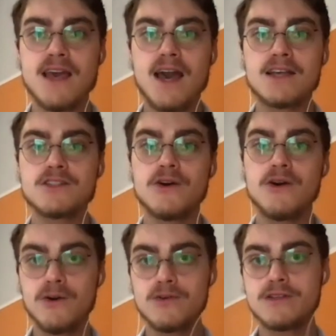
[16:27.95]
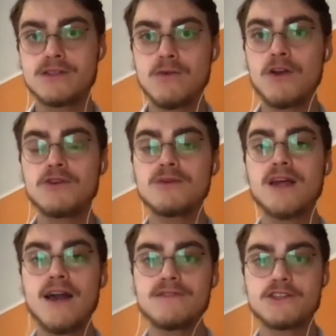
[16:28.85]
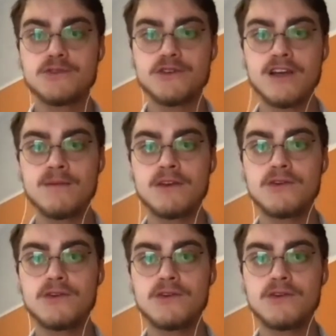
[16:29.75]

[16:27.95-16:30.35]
as the host, when you live stream